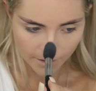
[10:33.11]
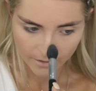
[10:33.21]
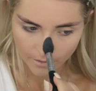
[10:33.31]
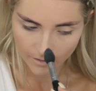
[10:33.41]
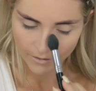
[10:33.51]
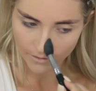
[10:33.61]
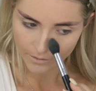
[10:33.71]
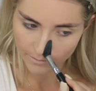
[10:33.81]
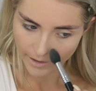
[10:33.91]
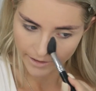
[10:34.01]
and
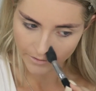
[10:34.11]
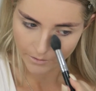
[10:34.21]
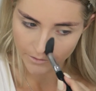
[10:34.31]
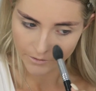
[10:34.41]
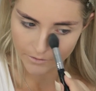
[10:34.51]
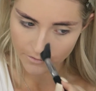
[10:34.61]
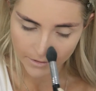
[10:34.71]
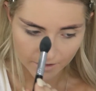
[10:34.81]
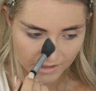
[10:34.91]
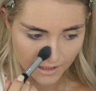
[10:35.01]
on my nose,
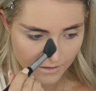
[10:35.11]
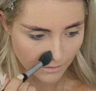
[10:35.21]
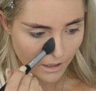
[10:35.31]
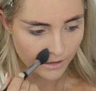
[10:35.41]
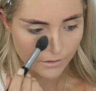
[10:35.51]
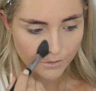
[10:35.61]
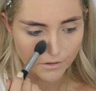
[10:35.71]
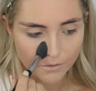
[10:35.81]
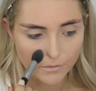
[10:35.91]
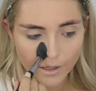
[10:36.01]
because that's where I
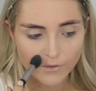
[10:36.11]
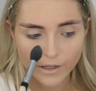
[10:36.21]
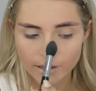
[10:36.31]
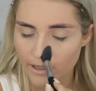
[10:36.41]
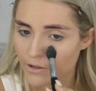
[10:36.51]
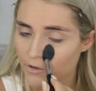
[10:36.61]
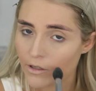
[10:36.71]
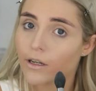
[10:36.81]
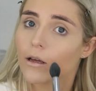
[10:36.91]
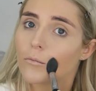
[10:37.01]
lose my
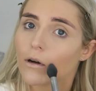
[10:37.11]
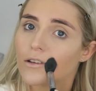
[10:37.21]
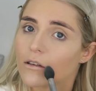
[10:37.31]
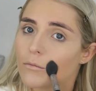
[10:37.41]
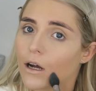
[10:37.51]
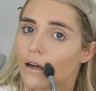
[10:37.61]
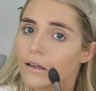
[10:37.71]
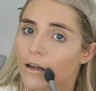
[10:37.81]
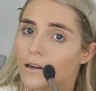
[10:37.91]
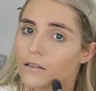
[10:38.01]
foundation, and my smile
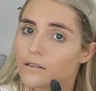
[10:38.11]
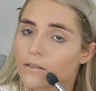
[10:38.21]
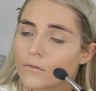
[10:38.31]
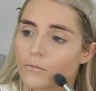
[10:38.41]
lines